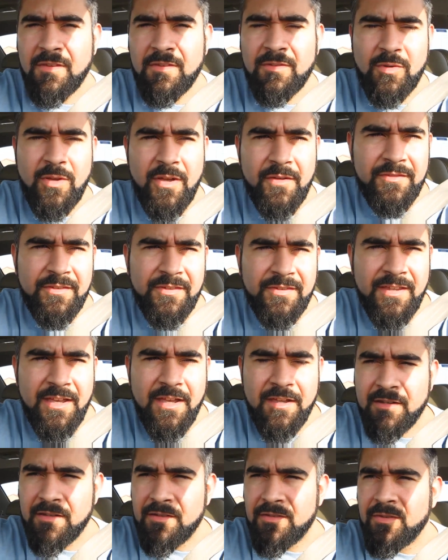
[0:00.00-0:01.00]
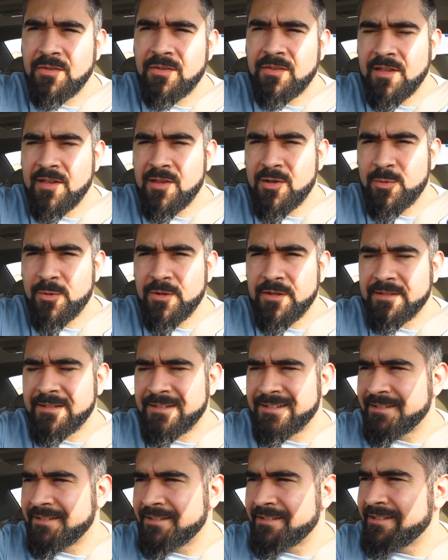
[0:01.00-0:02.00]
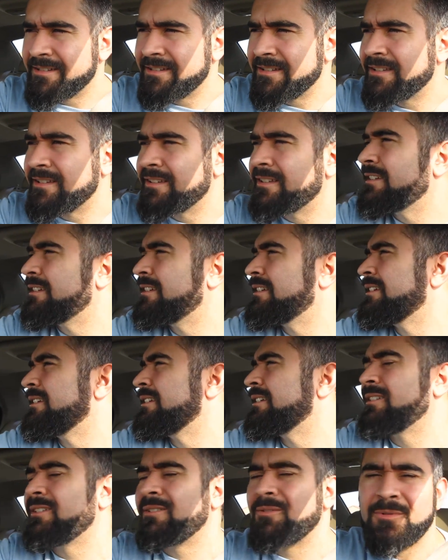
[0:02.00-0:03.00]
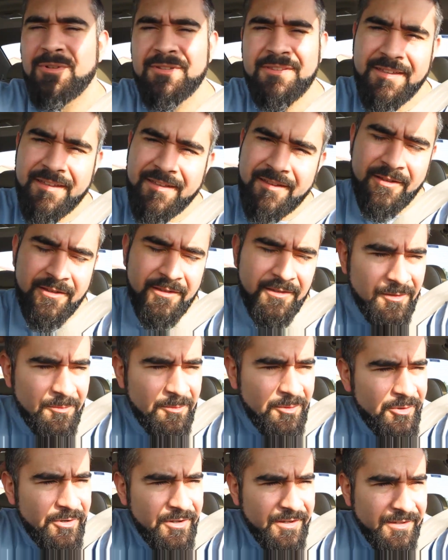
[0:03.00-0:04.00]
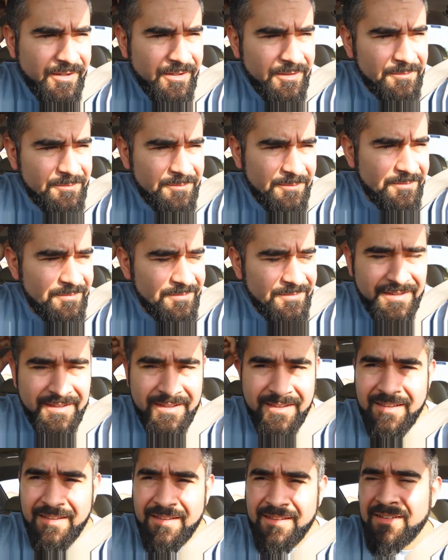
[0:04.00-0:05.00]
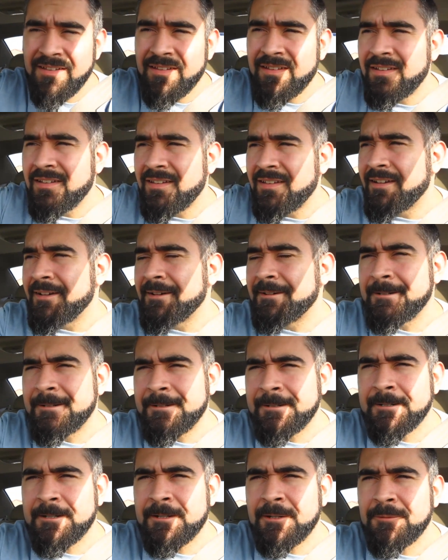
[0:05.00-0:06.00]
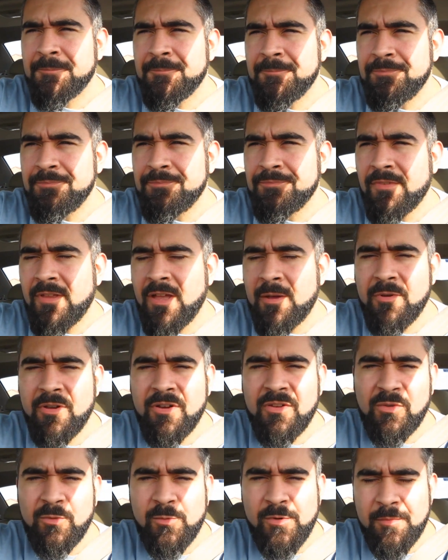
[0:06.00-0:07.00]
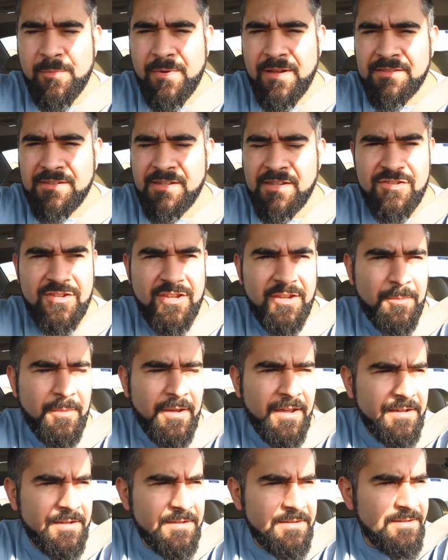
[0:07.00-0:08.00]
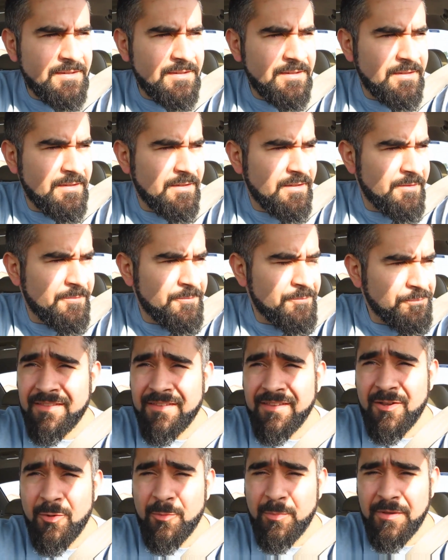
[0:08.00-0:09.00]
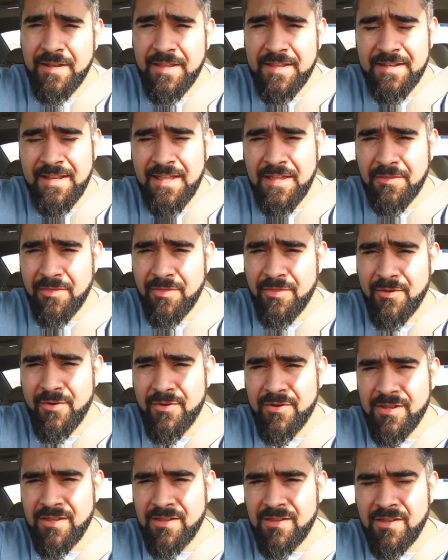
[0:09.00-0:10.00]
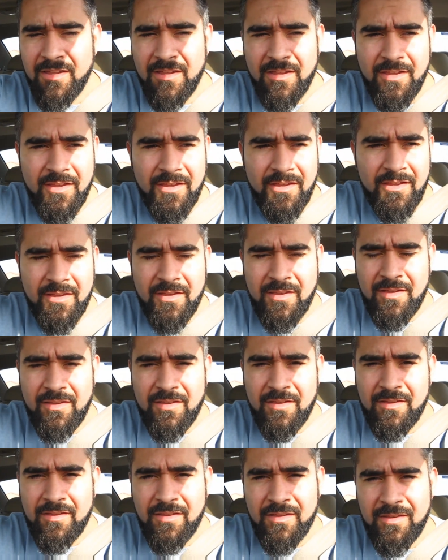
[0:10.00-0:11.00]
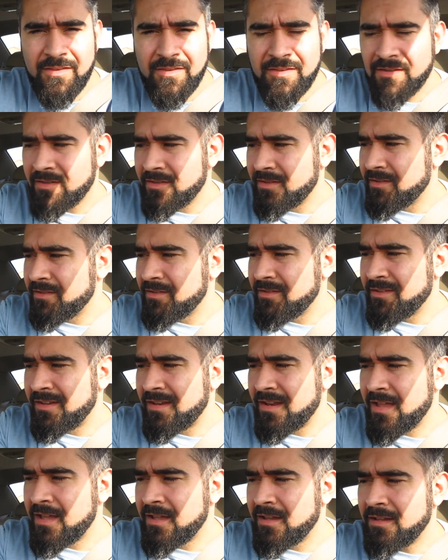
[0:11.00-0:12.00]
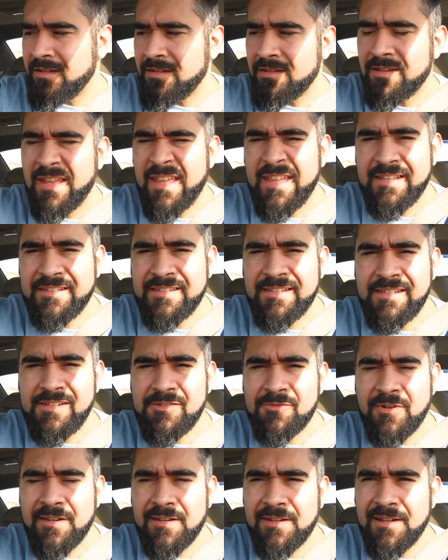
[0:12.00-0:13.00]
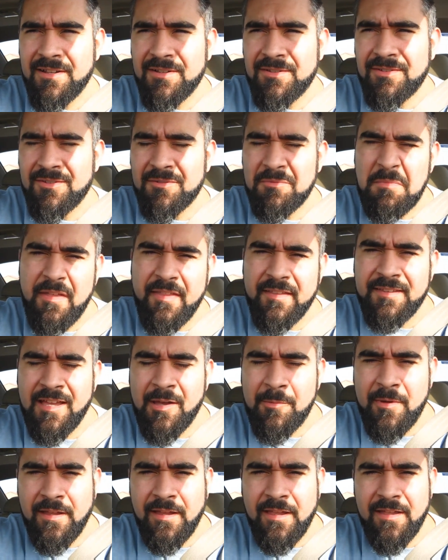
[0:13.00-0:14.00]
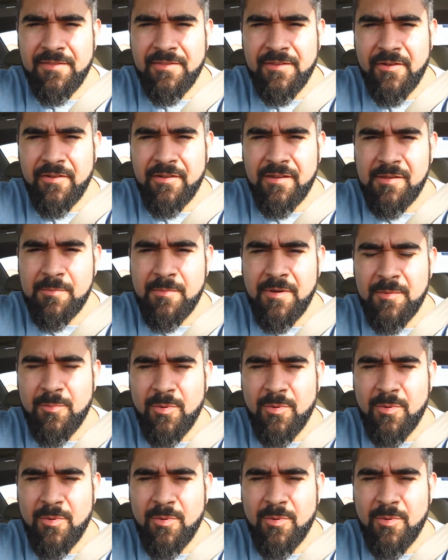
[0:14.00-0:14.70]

So I've decided to stay awake. What the hell? I'm already up. Um, I'm gonna swing by TJ Maxx they open at 9.30. It's uh, 9.18 right now, so by the time I get there and eat my